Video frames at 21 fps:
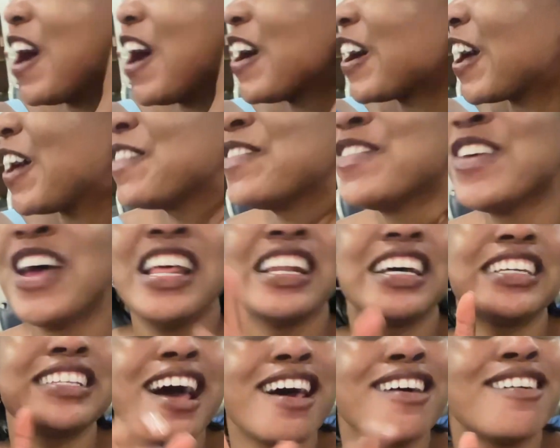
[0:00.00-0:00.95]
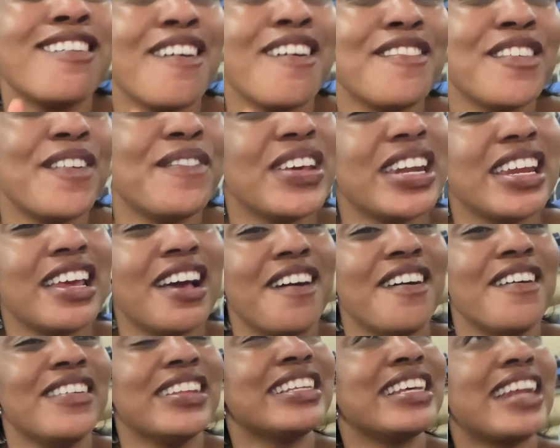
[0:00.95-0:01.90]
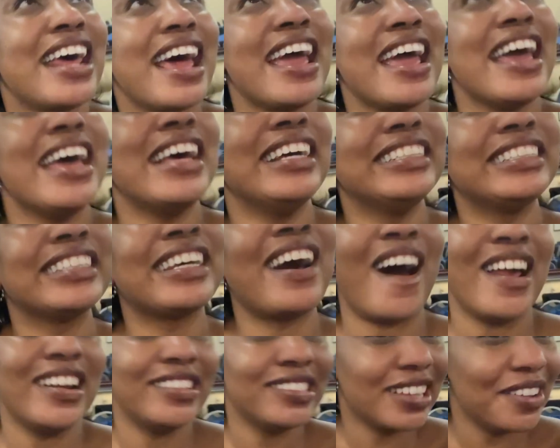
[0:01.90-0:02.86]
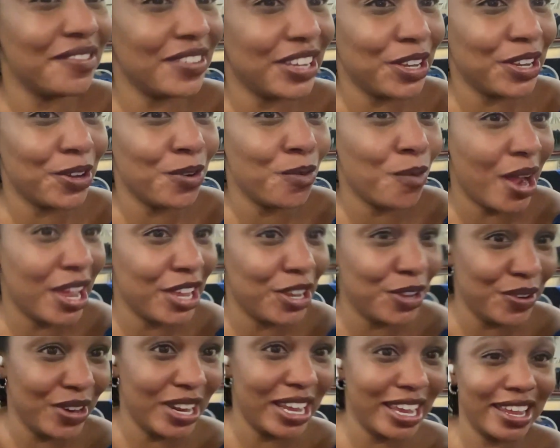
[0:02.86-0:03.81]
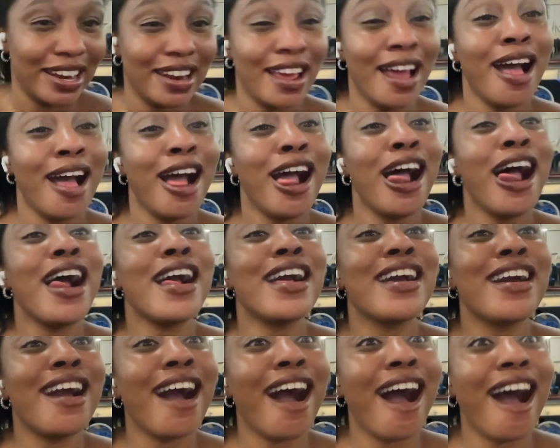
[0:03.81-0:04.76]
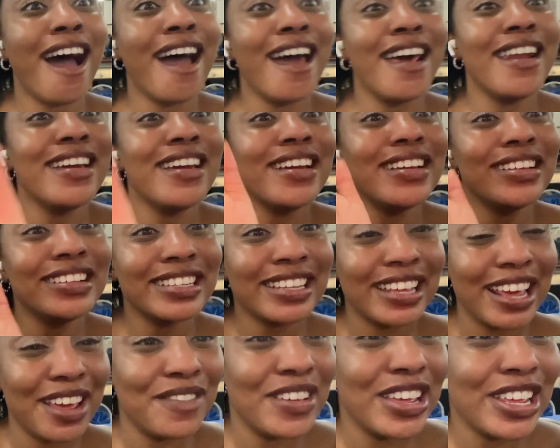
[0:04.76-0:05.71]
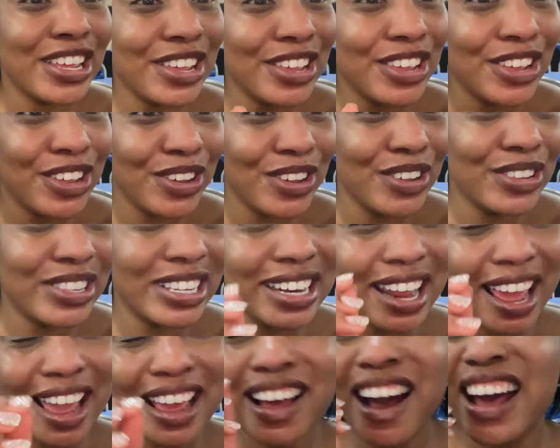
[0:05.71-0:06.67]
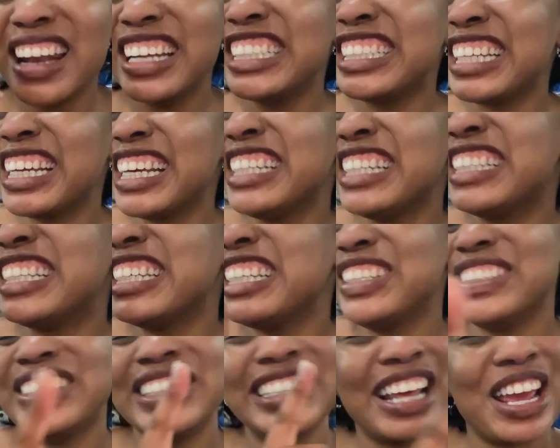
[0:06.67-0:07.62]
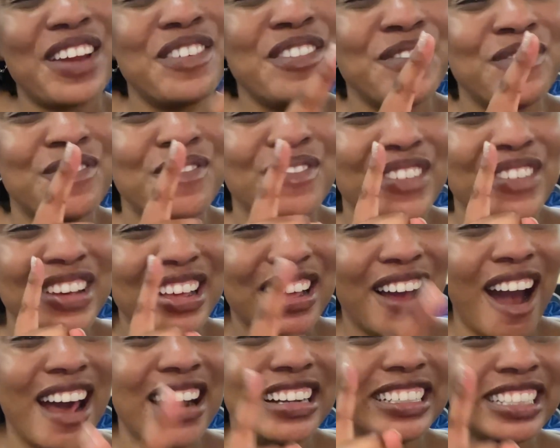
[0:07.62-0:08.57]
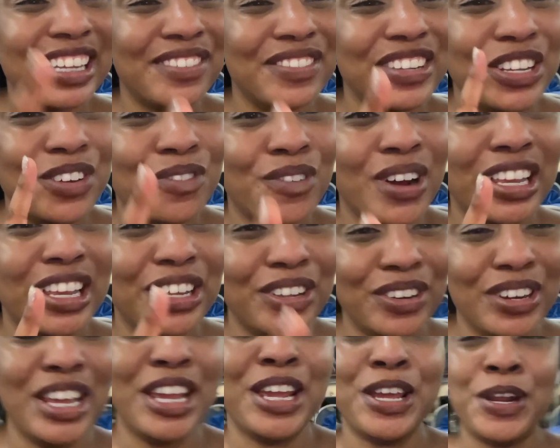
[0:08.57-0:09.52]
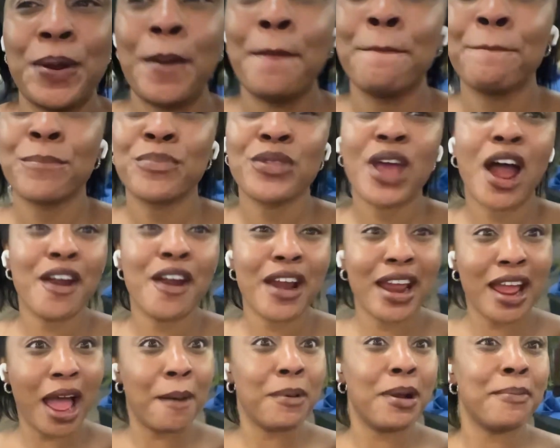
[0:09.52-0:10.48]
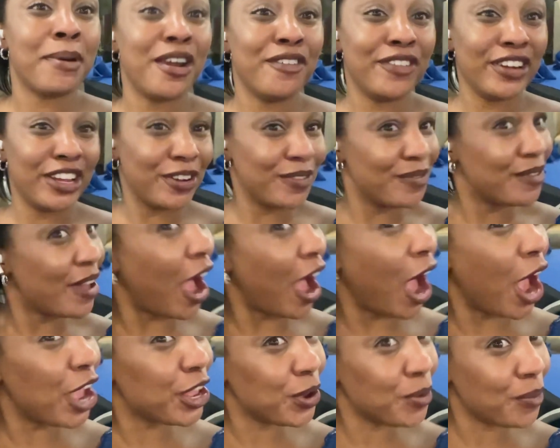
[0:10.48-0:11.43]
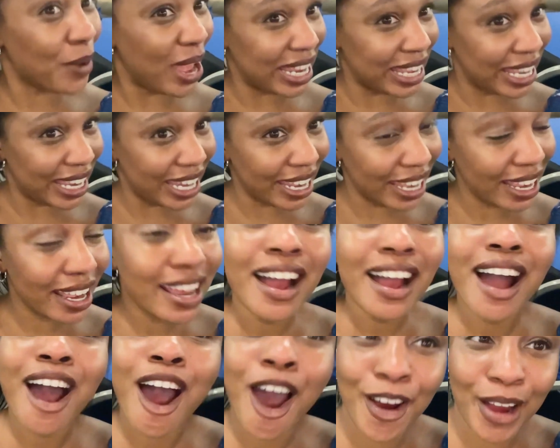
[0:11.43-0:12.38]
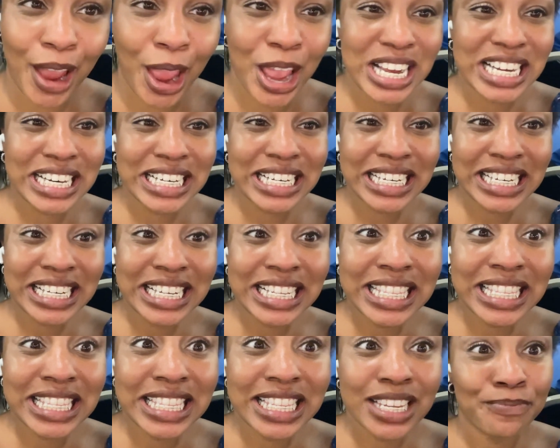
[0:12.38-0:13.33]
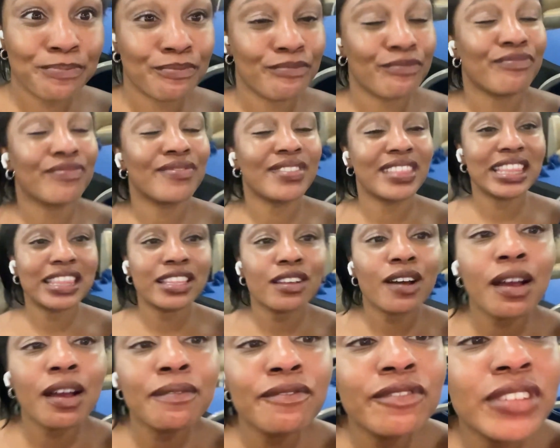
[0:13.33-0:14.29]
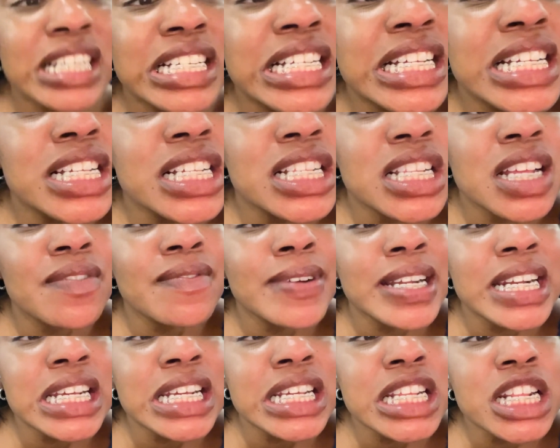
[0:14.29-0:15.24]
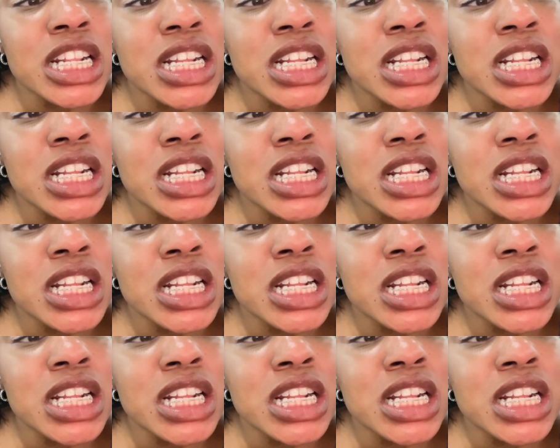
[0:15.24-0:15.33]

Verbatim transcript: Okay, the title of the video today is God is giving you what you need. God is giving you today. God is saying to you today, God is giving you what you need. All right, I'm gonna pray for you. Are you ready? Okay. God, something ready?